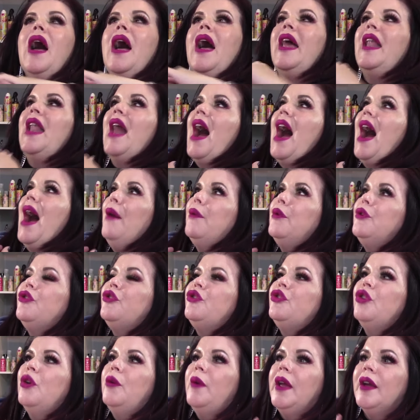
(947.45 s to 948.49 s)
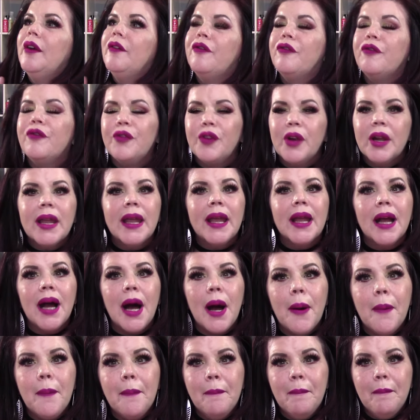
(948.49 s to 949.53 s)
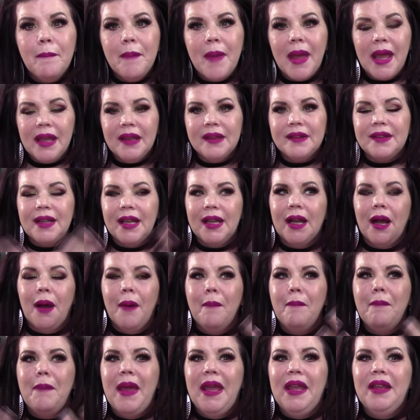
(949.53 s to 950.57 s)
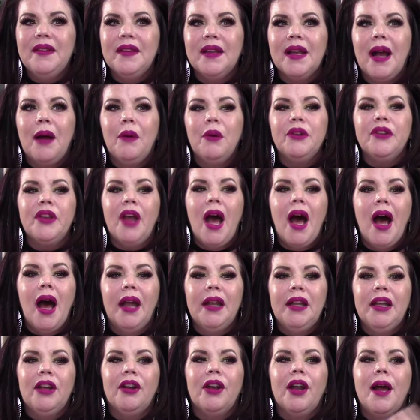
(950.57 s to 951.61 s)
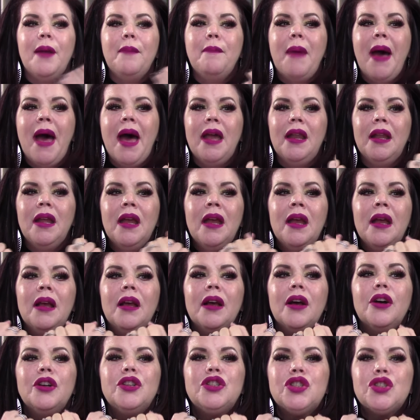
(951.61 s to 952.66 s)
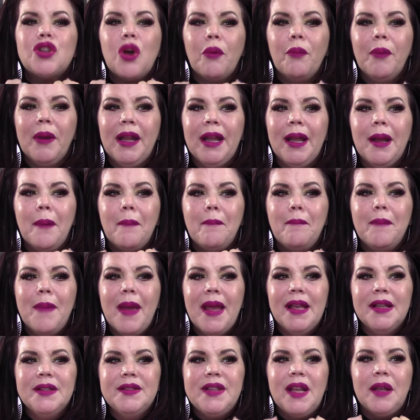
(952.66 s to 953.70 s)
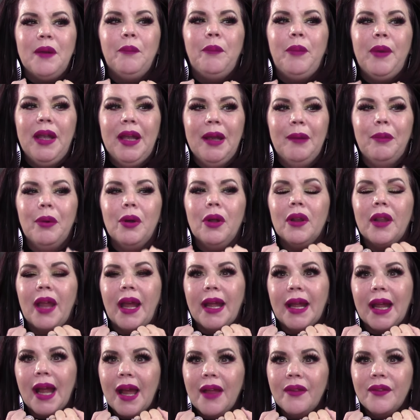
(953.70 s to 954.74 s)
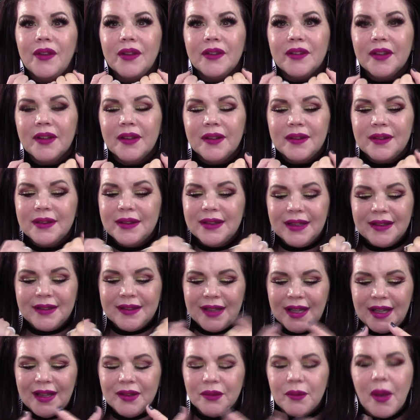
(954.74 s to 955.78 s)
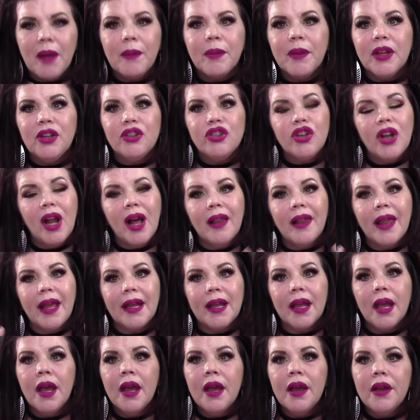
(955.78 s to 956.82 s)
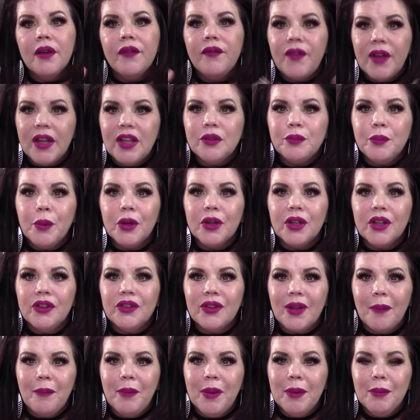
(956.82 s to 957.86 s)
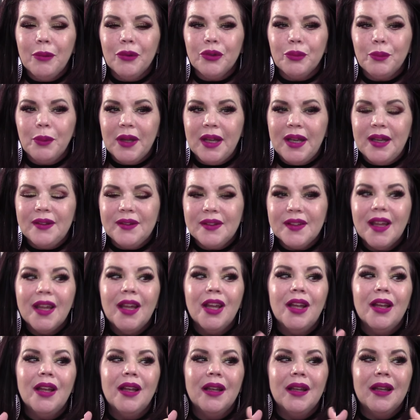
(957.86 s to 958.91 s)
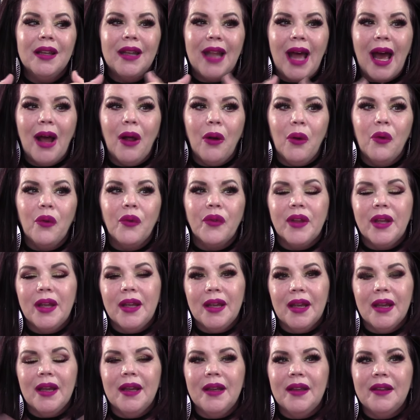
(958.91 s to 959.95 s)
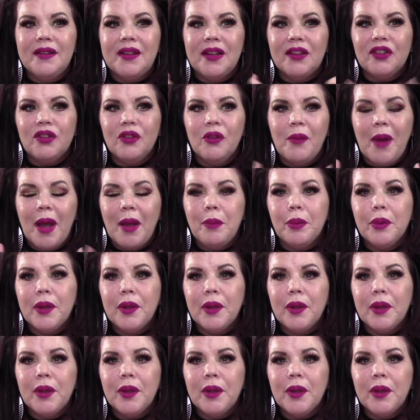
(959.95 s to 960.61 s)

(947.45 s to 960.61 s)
And I was doing freaking amazing. I was on here, and I met so many amazing people. Like, and this is my place. You know, like Facebook is some people's place. Not only is this my